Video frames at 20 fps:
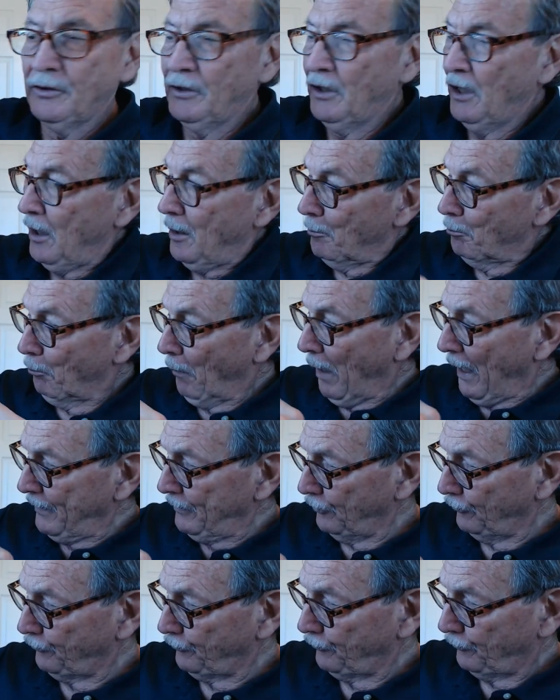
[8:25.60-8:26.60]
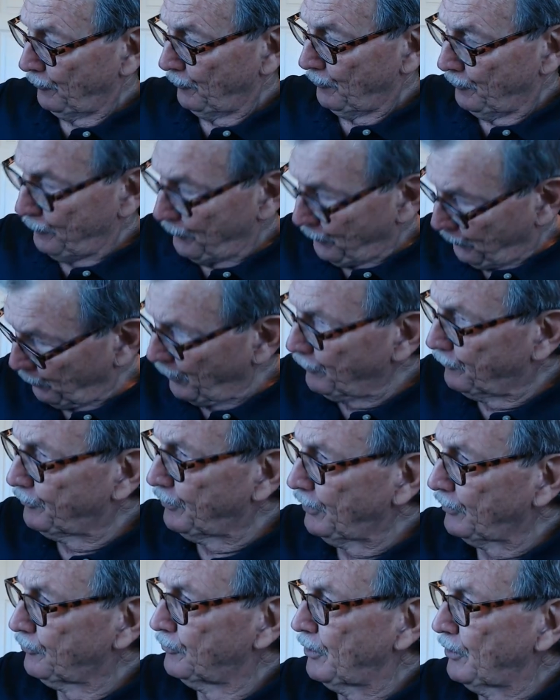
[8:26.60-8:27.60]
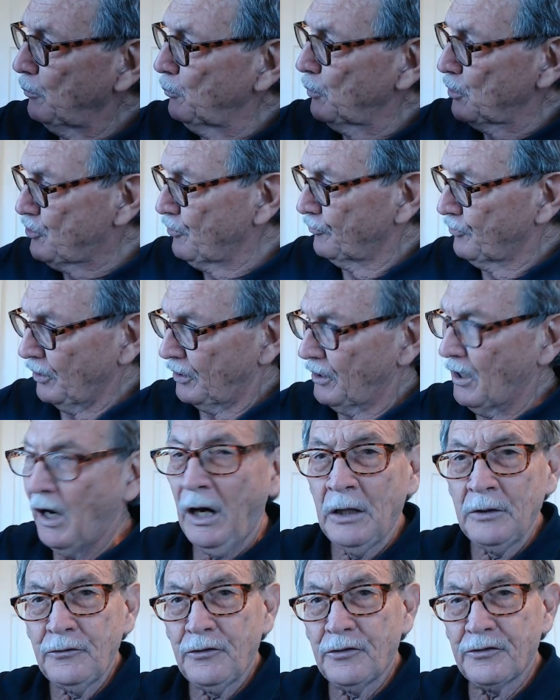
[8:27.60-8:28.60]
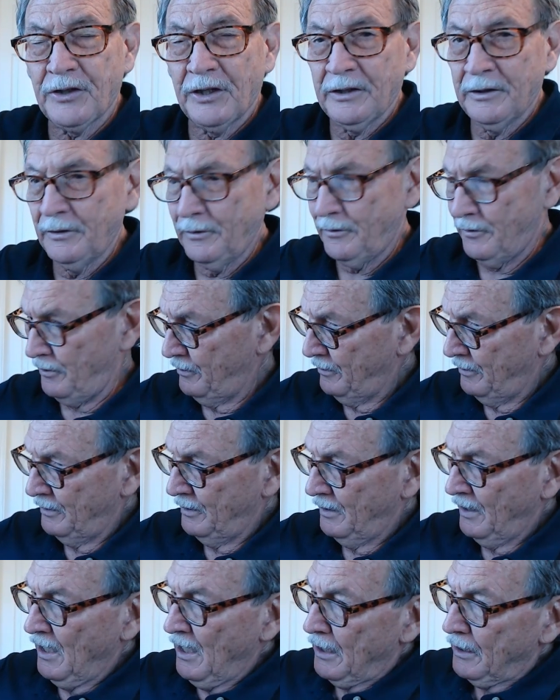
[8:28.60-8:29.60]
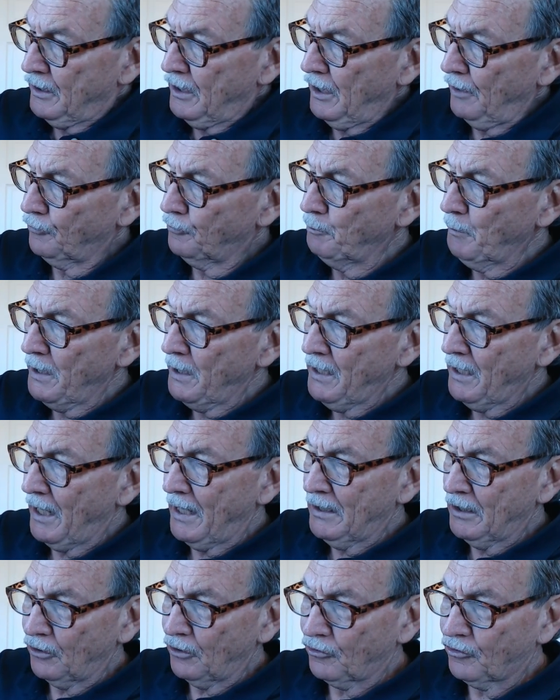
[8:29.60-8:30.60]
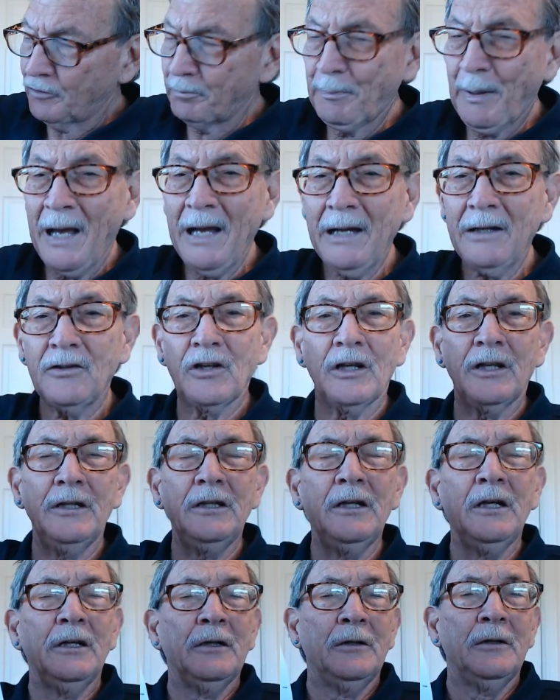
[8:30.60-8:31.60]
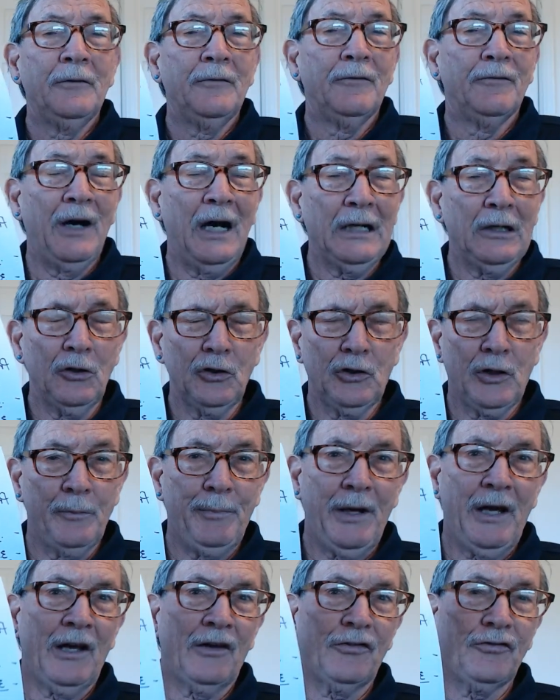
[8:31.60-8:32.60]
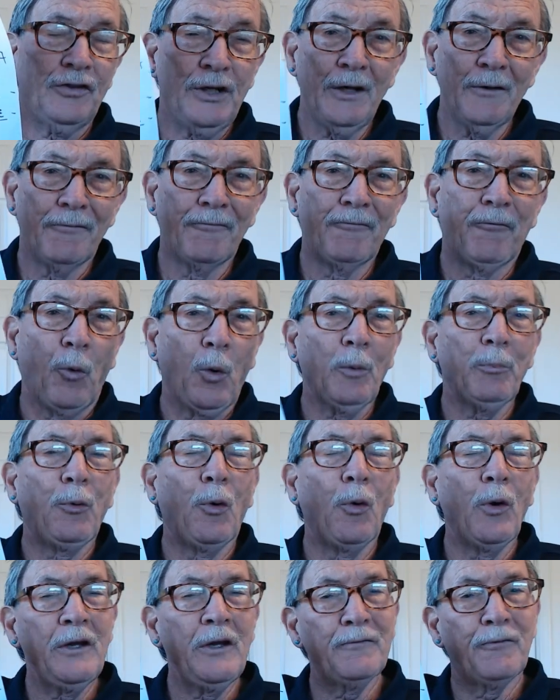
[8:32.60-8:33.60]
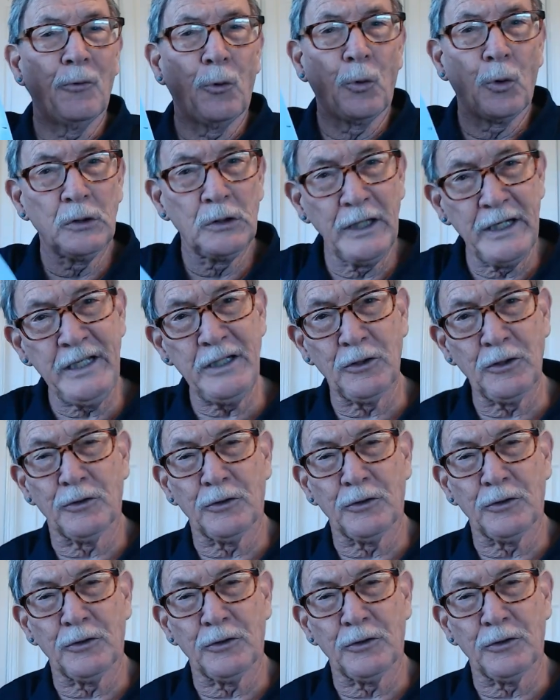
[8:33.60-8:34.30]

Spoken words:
minus 360, which is a constant, gives me an expected vital capacity of 4.4 liters.